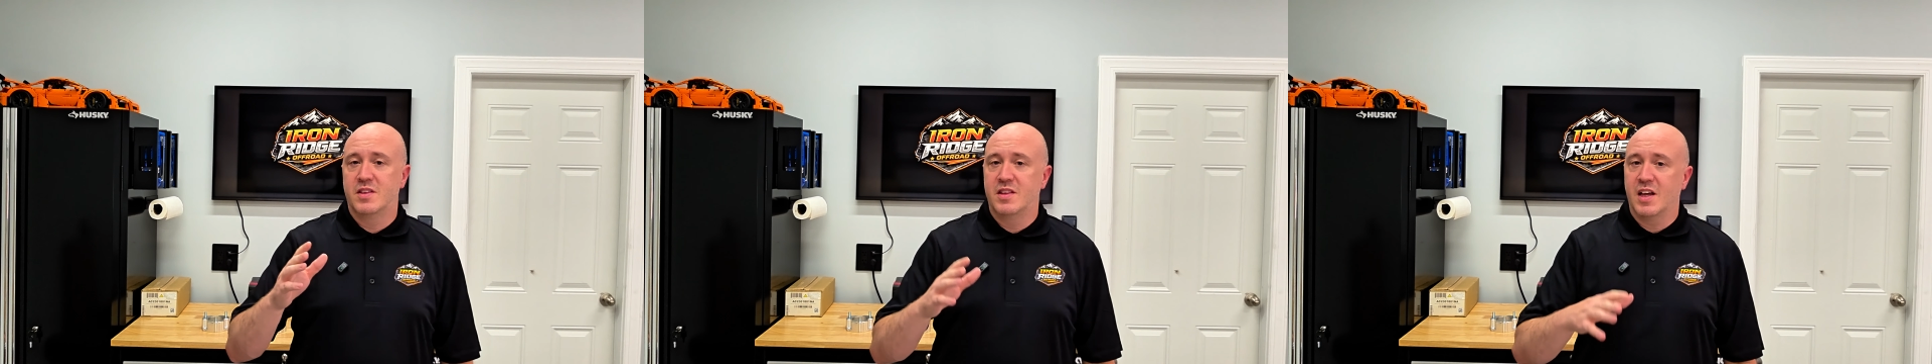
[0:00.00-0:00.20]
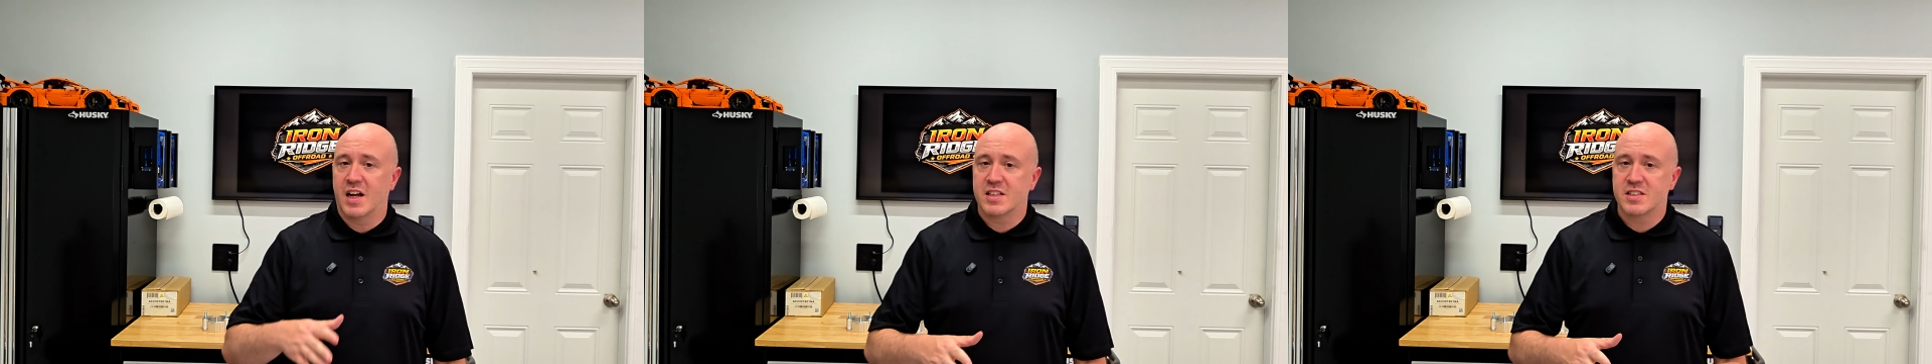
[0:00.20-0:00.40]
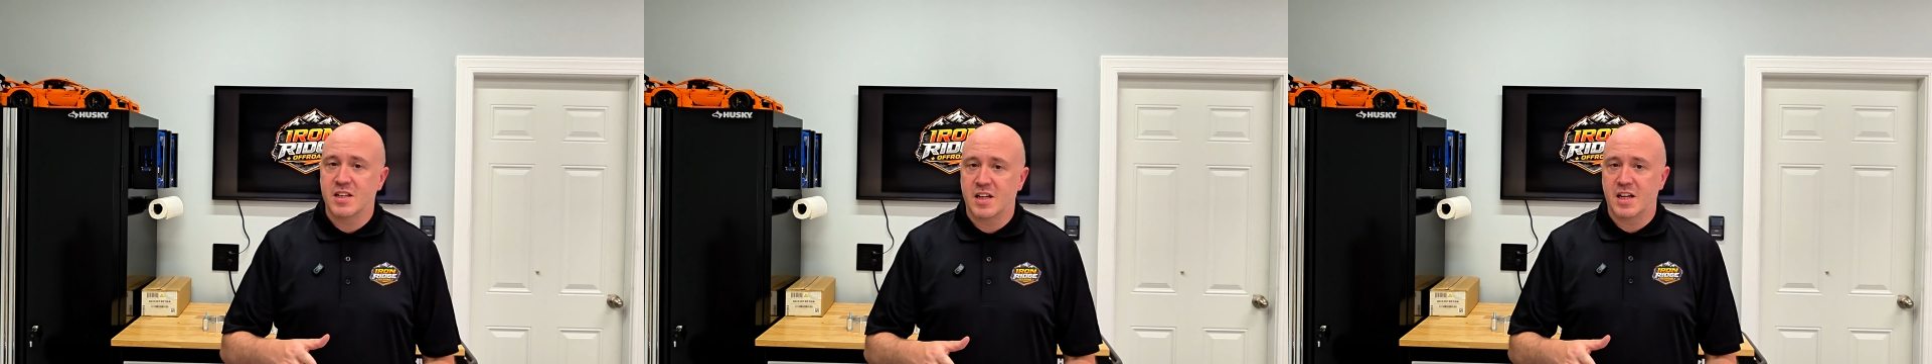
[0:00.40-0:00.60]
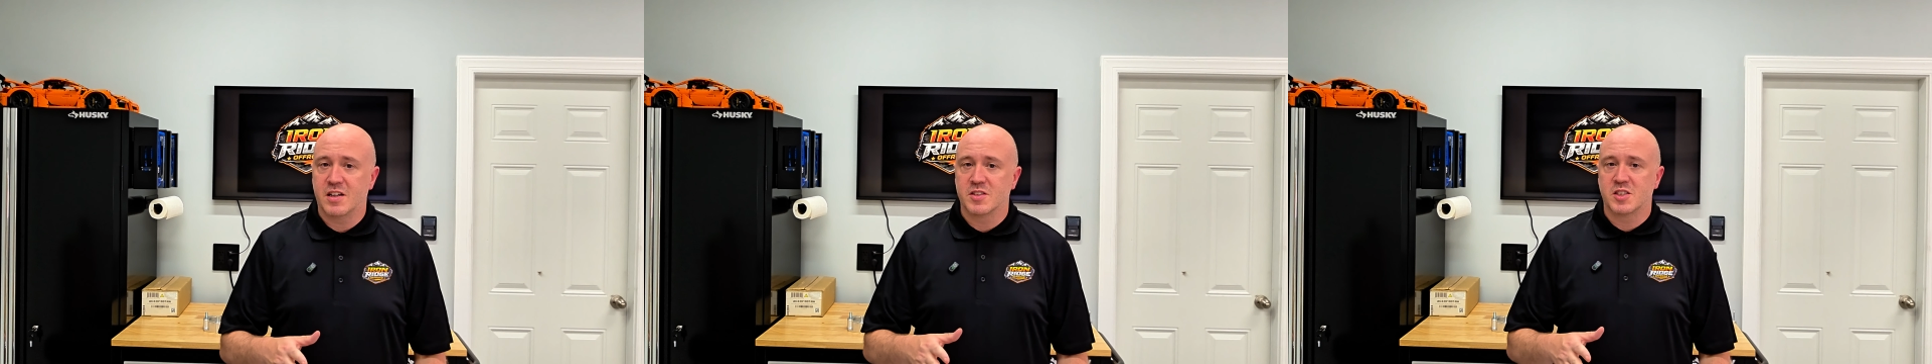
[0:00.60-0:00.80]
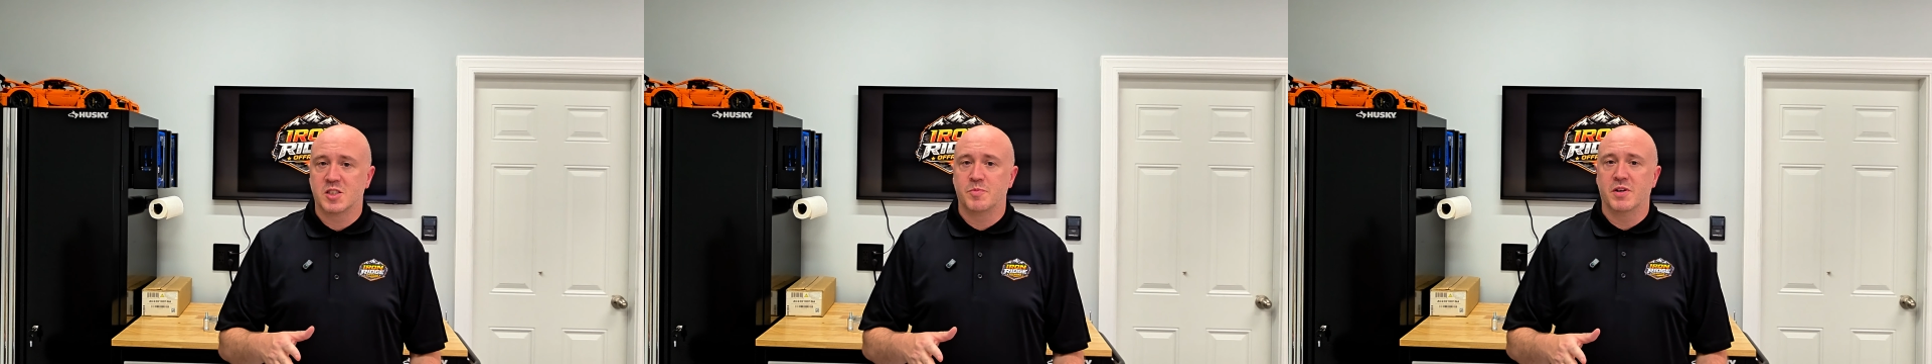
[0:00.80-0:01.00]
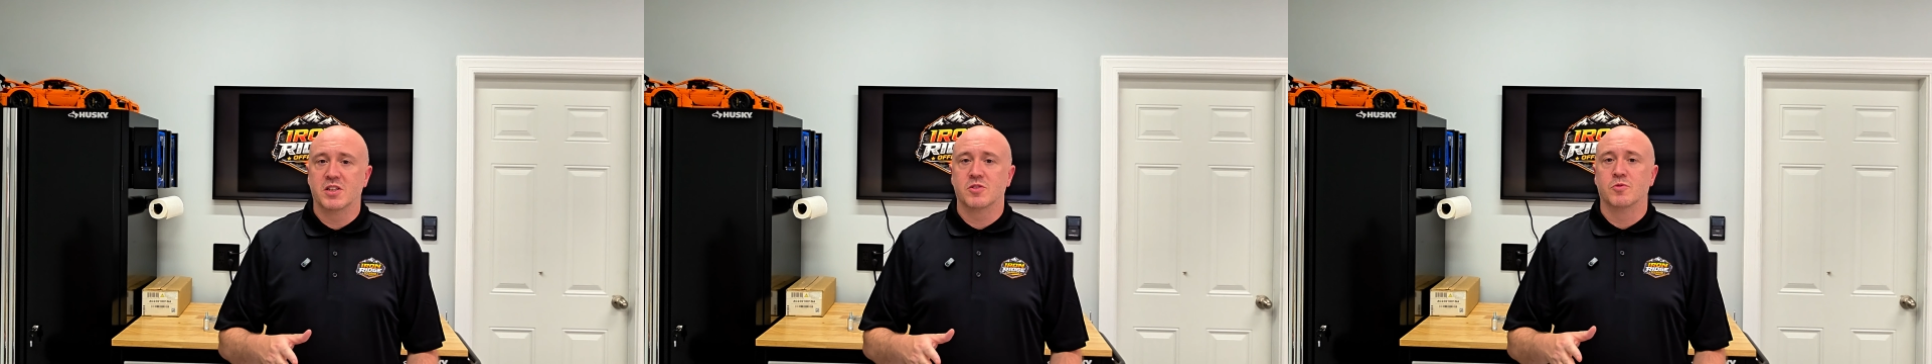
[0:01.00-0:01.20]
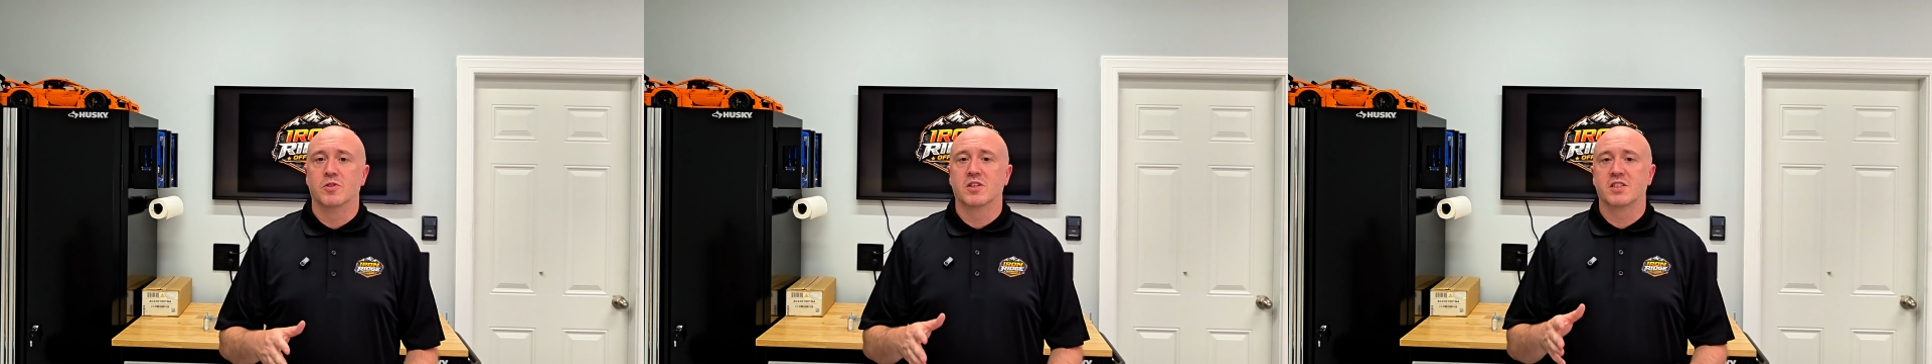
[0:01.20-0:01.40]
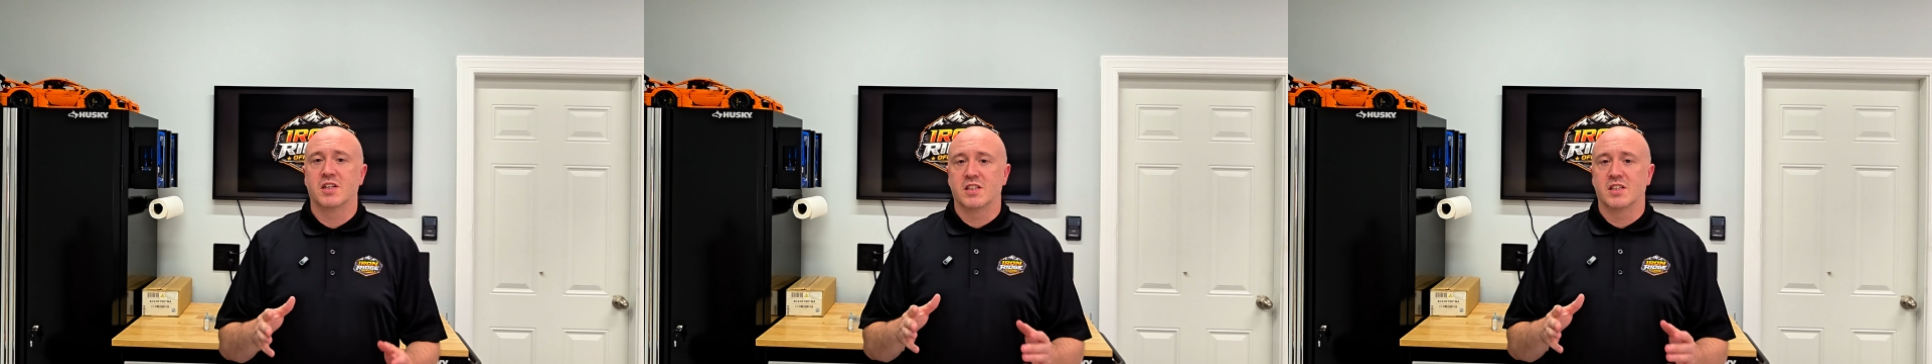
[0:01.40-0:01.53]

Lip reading: That's not how suspension works.